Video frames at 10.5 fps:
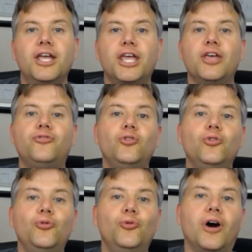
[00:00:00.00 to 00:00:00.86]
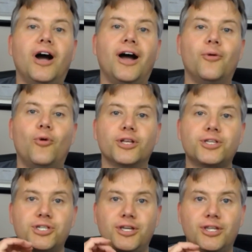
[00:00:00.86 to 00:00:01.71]
If you are
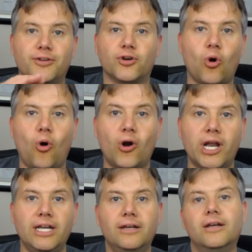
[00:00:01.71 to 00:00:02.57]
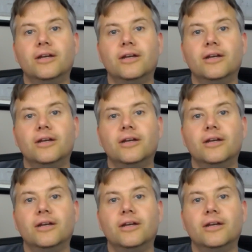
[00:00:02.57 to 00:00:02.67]
watching the recording,